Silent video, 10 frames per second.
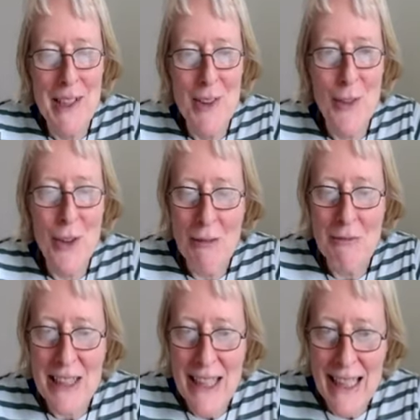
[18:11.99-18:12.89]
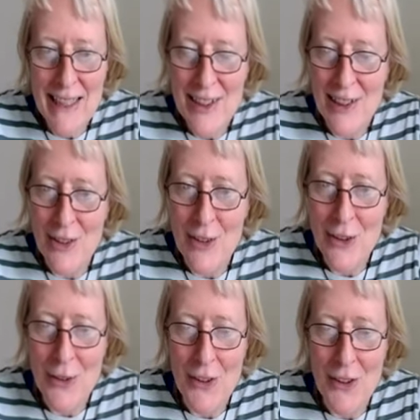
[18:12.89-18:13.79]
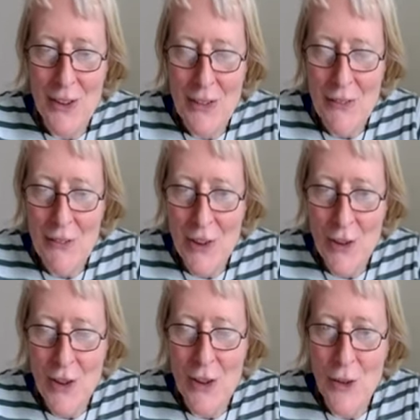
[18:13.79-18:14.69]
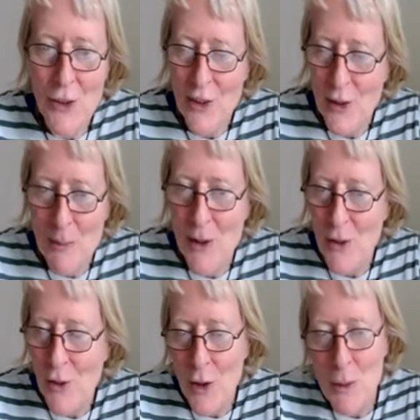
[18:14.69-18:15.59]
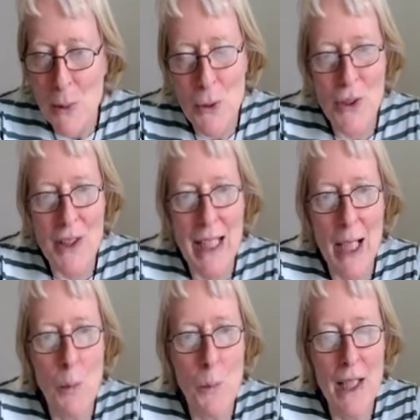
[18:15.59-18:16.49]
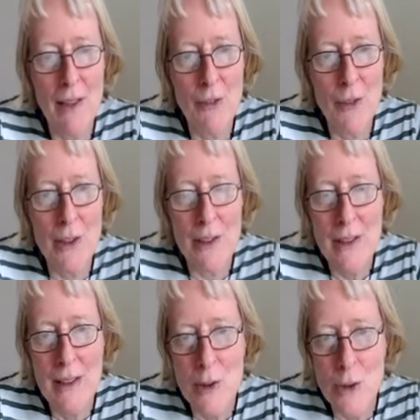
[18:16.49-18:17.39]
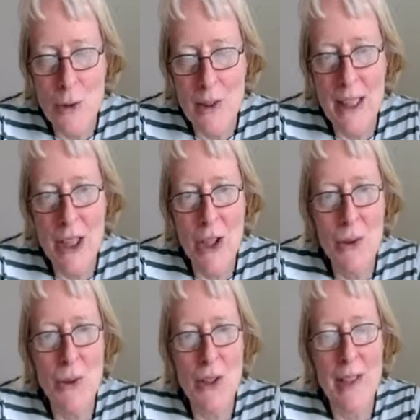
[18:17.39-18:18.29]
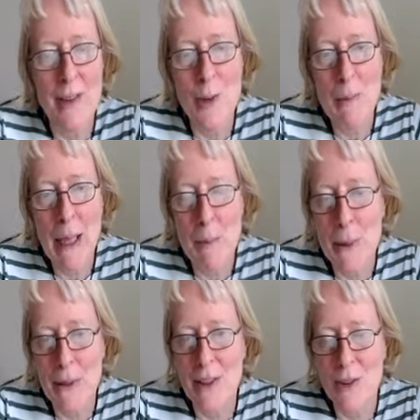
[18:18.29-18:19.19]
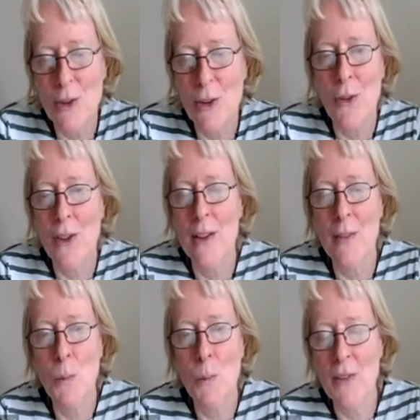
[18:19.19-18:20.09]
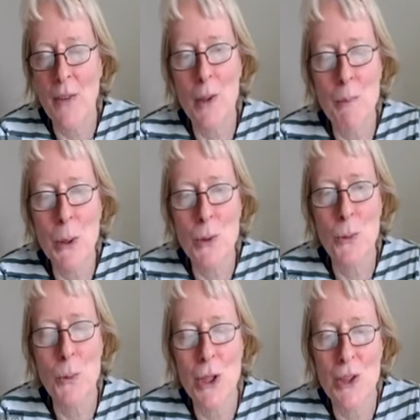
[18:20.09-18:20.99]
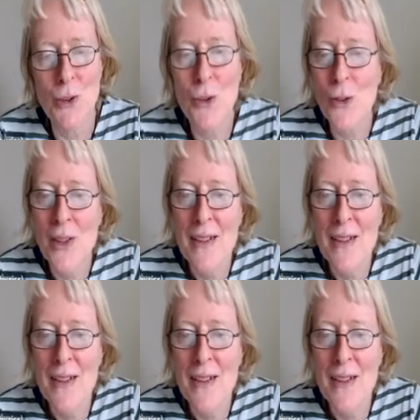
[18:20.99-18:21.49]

It's not related to the physical system that's the computer now. We have to do an encoding to map it into the, the way the computer works.